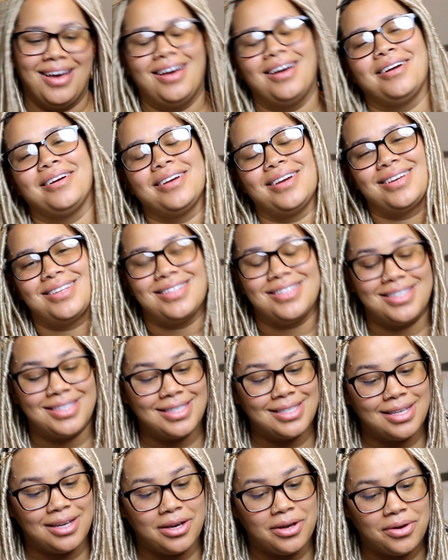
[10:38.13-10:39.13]
Alright,
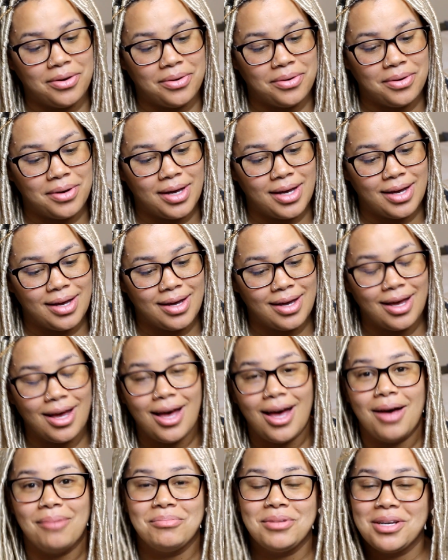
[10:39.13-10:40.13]
so
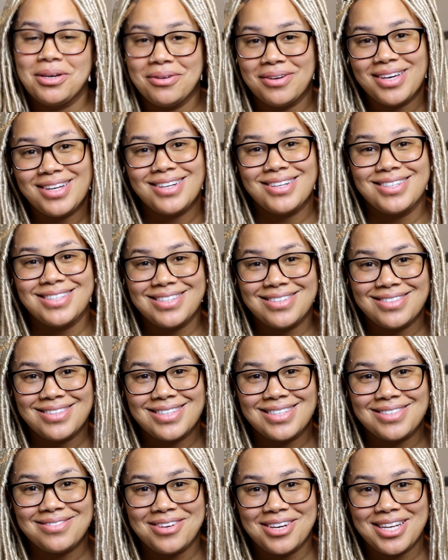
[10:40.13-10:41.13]
I'm going to go ahead and do
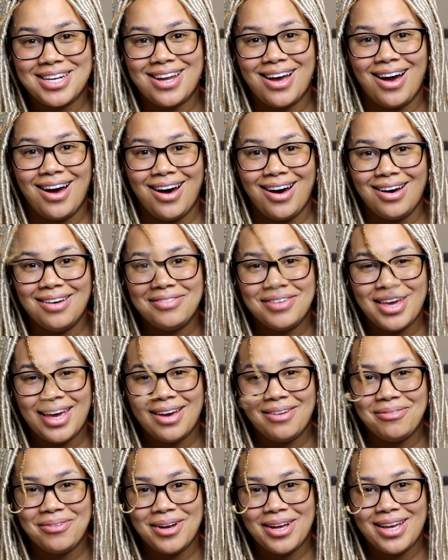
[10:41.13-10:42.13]
this one off
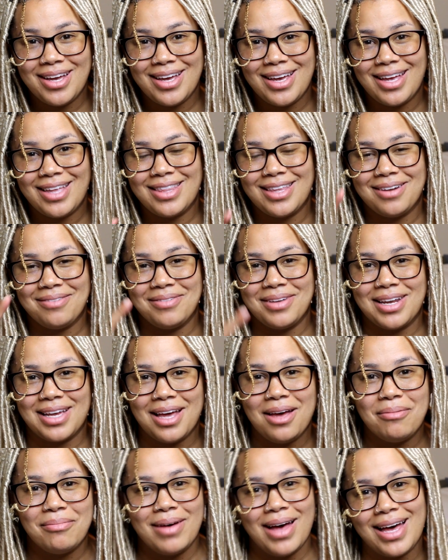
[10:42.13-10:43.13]
camera, and then I'm going
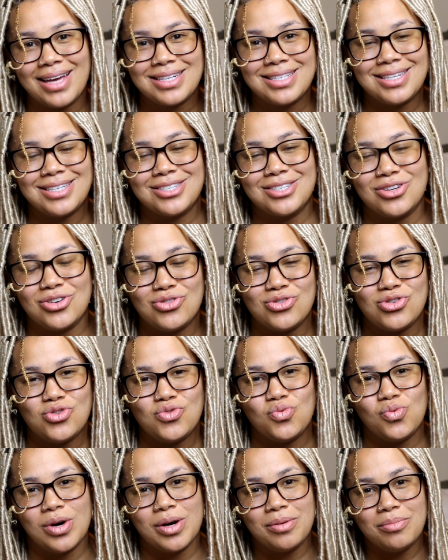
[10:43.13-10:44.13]
to come back to show you
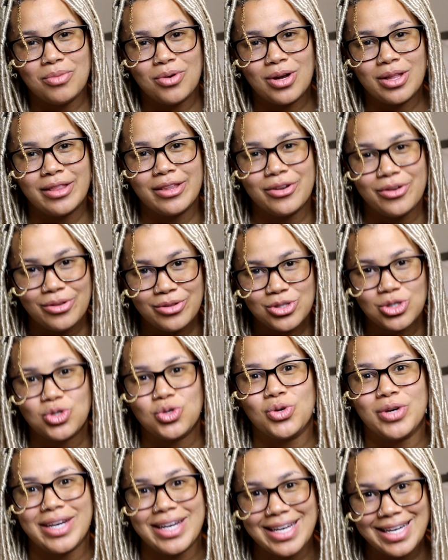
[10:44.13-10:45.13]
one more little
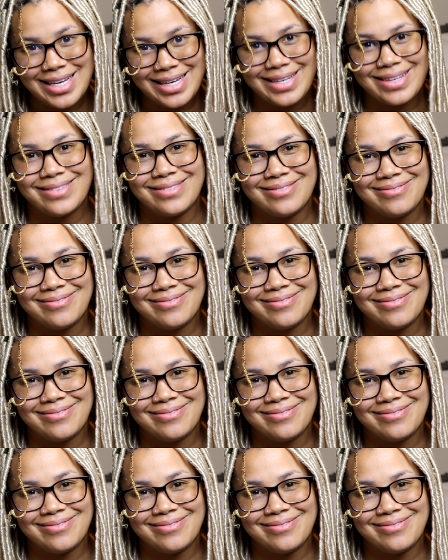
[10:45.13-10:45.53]
trick.